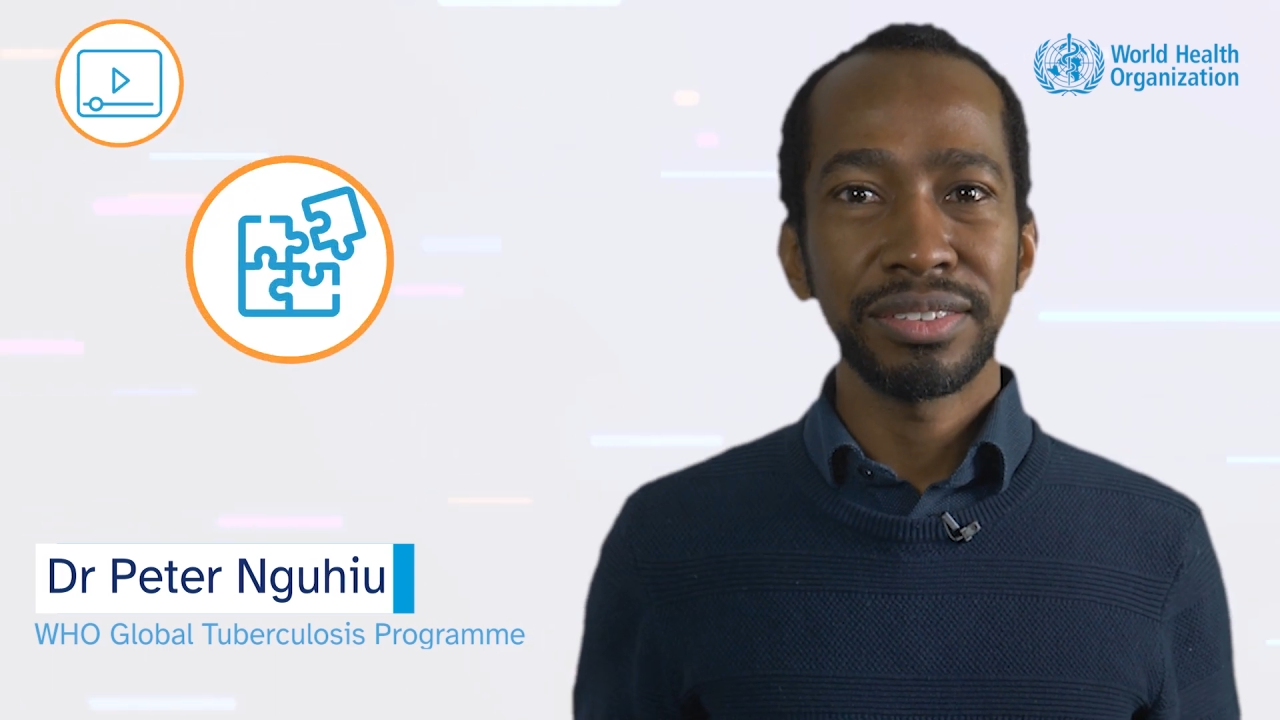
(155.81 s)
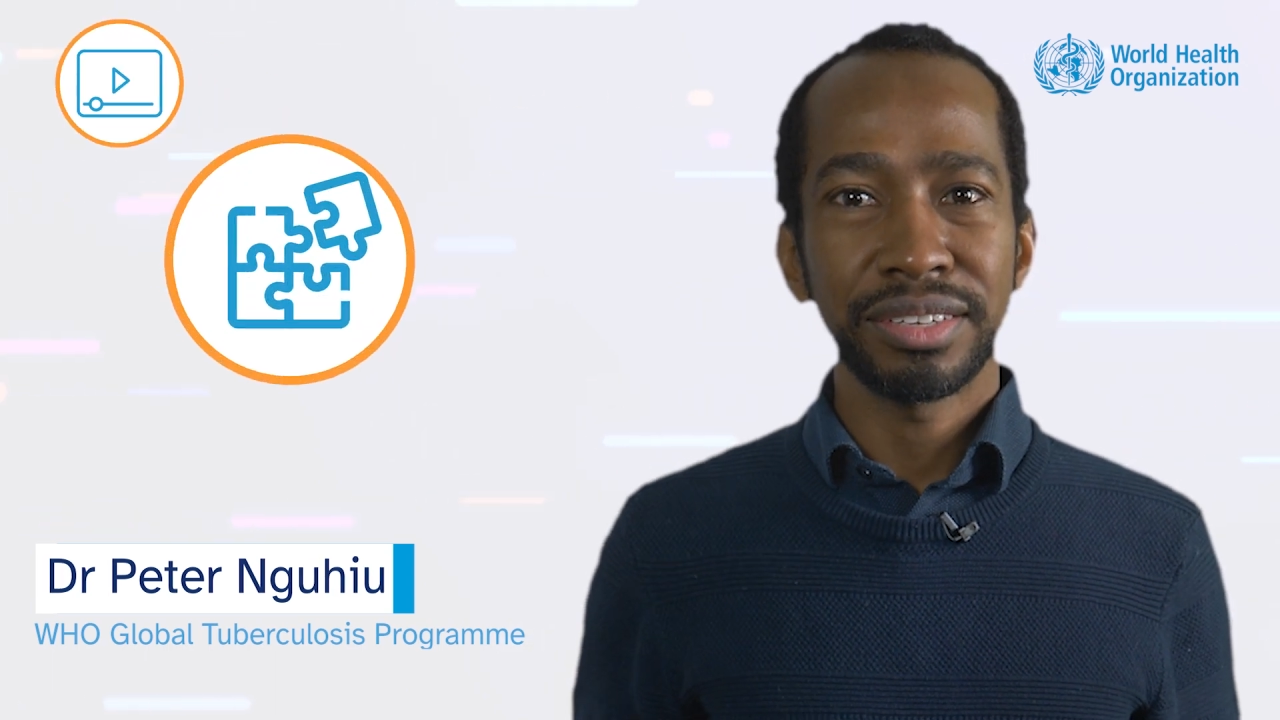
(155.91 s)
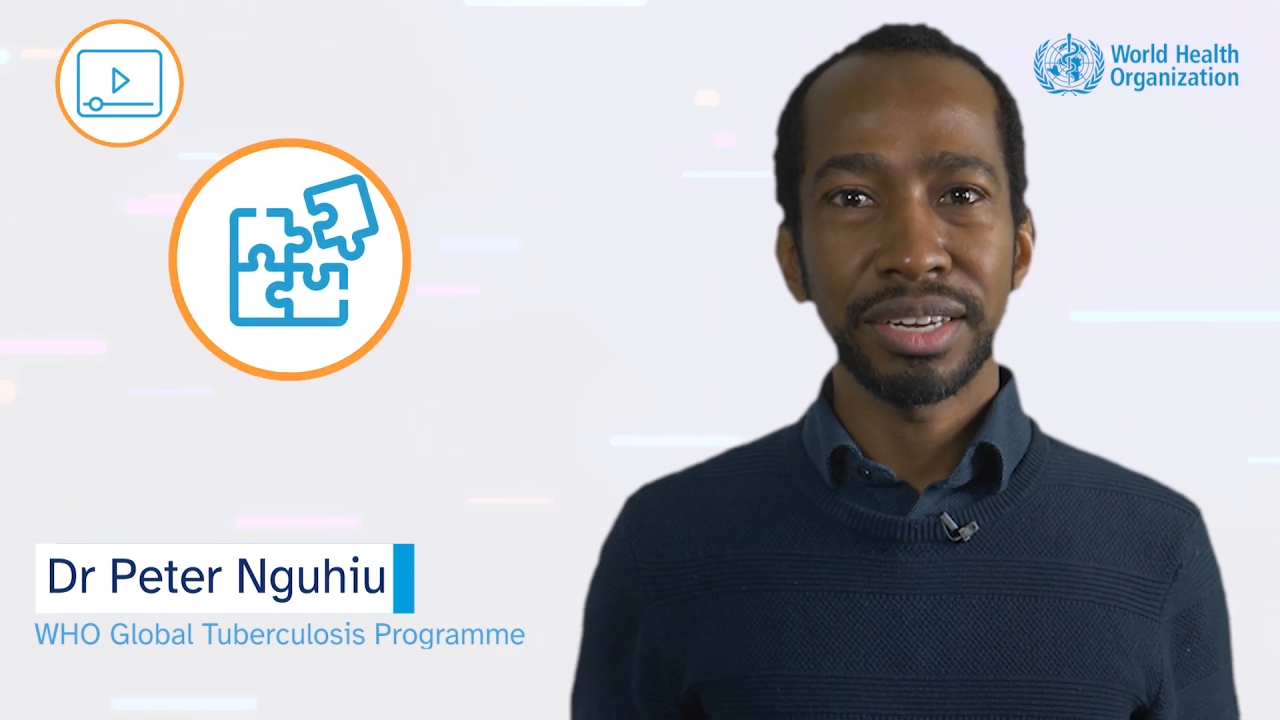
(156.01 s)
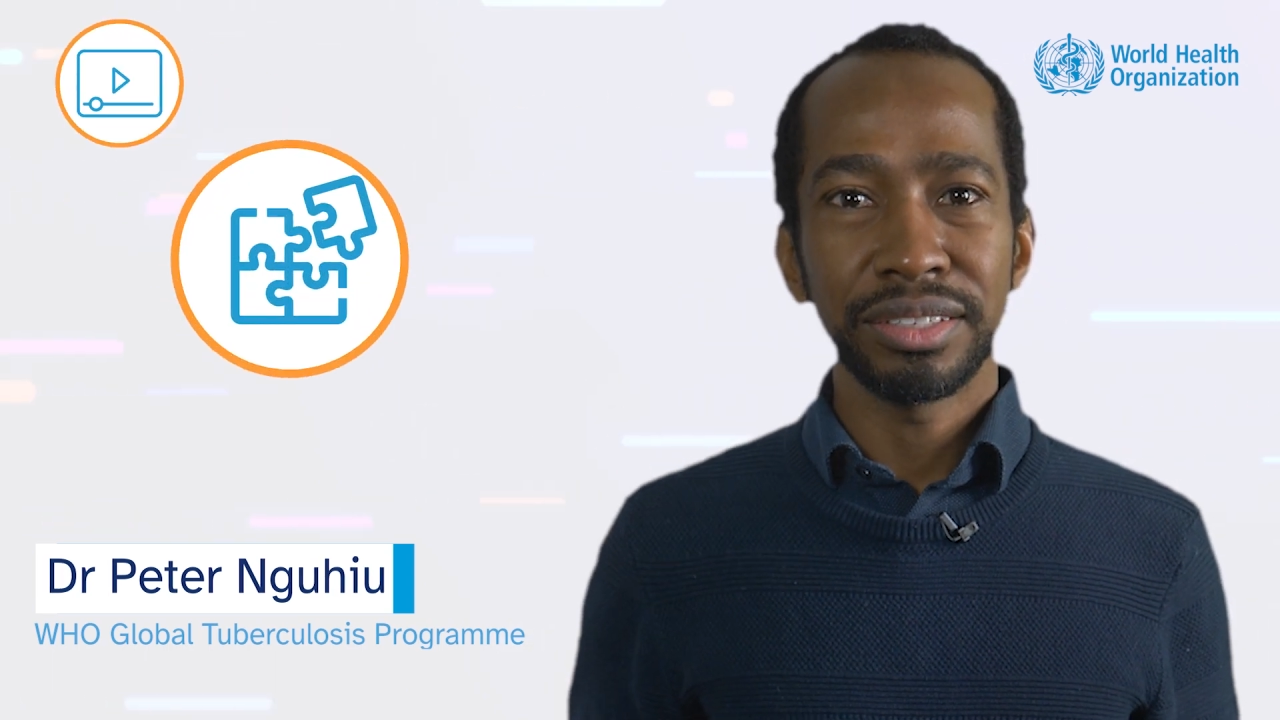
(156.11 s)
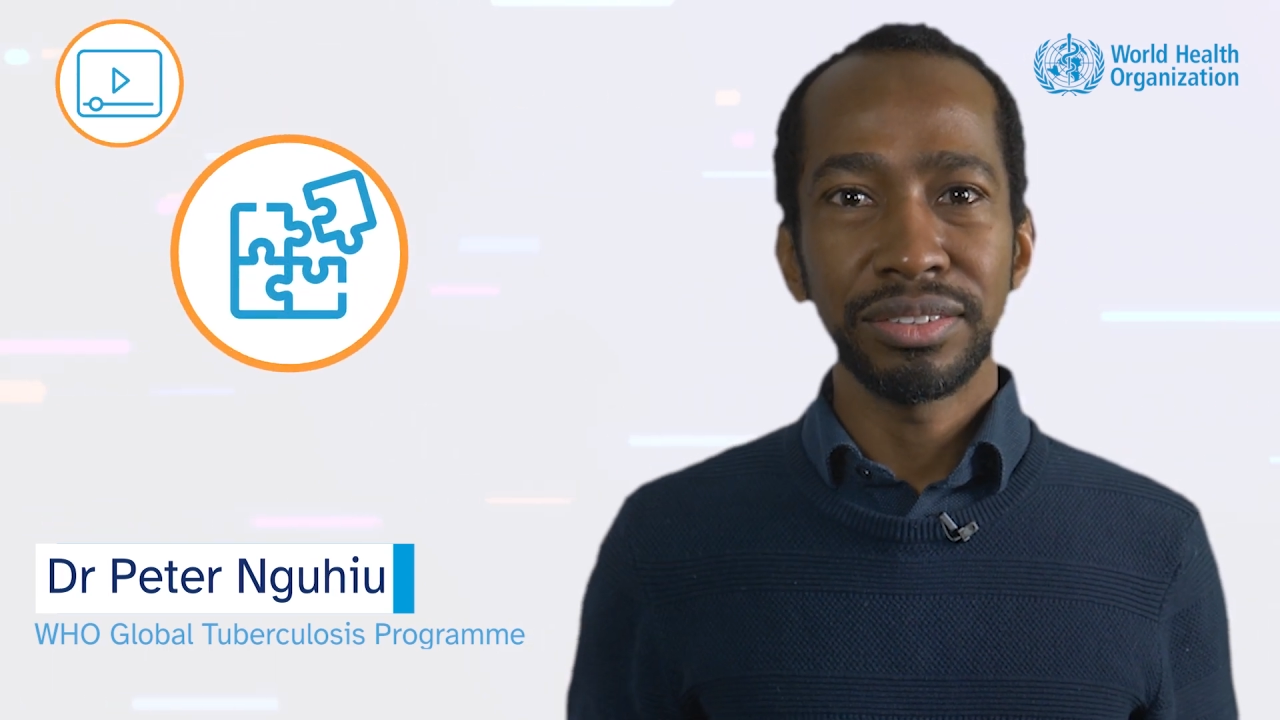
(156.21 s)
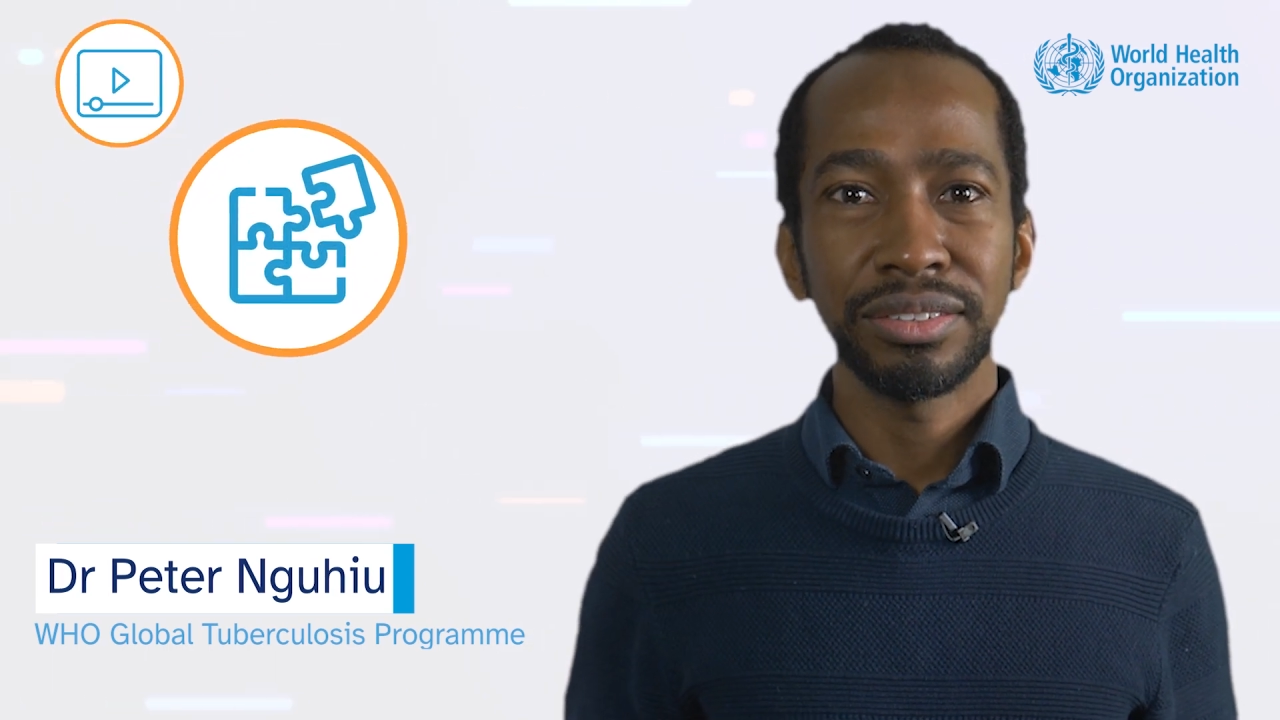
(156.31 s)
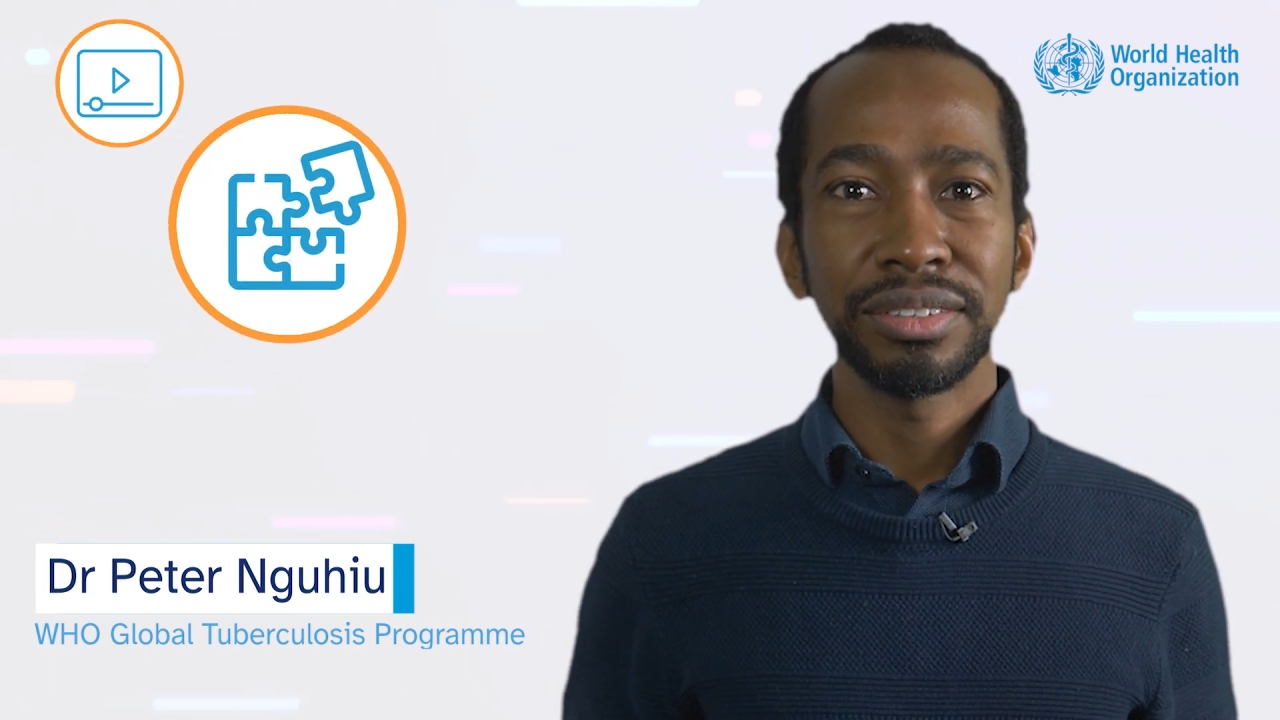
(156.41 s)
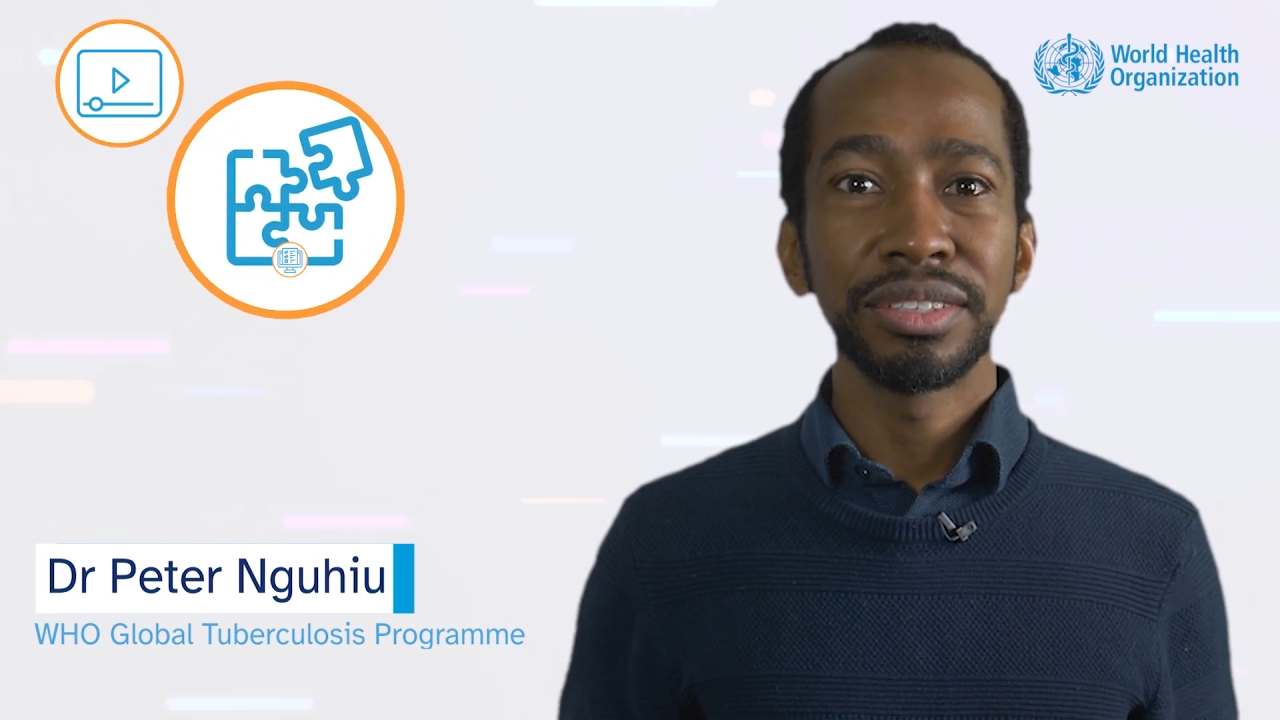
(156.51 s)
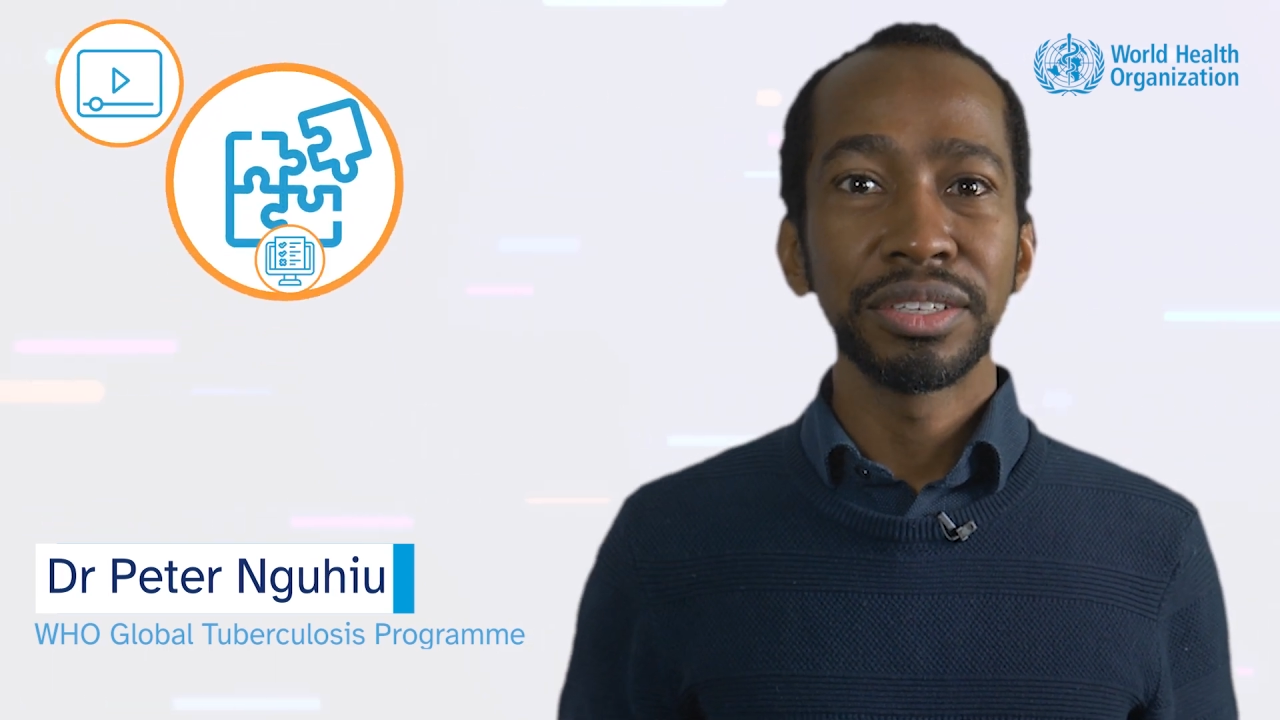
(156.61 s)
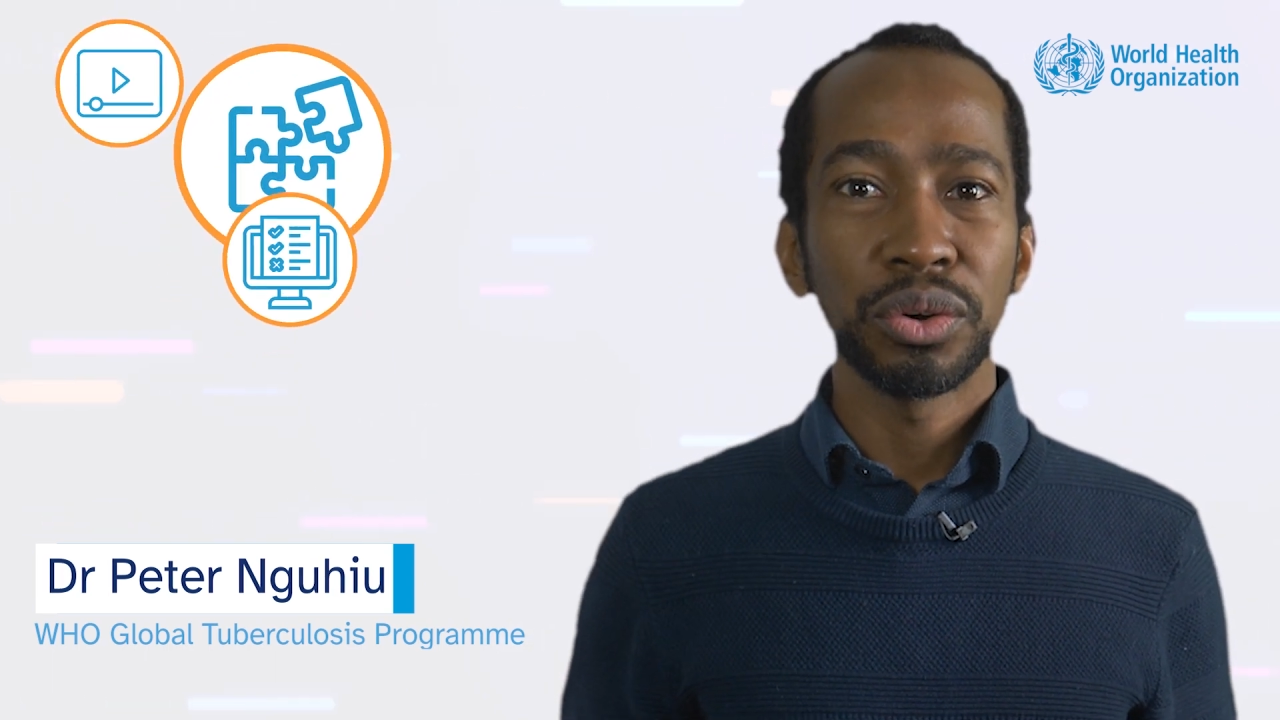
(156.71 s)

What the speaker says: studies,